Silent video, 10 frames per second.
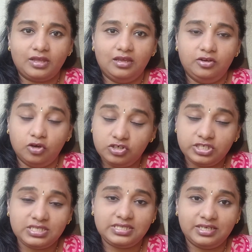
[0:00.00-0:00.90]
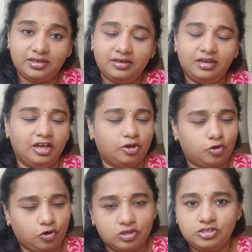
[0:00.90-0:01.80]
not just here,
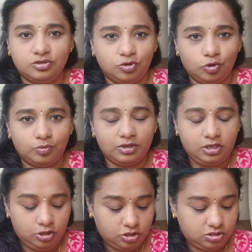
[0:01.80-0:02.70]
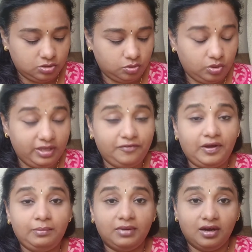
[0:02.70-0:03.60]
across the globe. So if
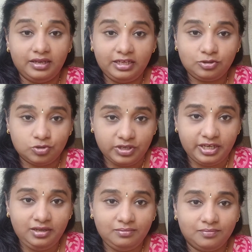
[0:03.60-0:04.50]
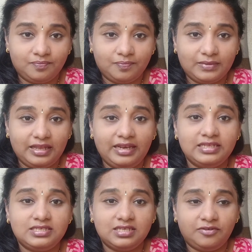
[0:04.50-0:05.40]
I'm earning today,
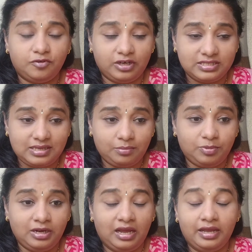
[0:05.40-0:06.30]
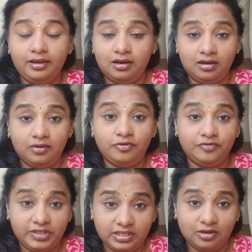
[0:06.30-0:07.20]
let's say for example I earn
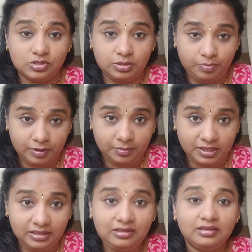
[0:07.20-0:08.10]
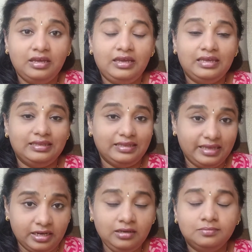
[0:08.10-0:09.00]
50,000 per month,
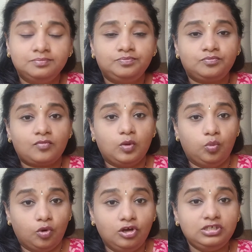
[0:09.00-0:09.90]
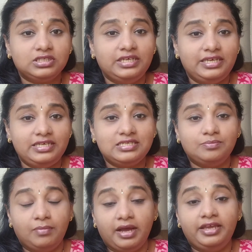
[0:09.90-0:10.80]
then what is
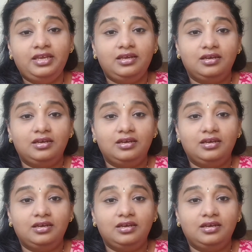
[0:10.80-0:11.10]
my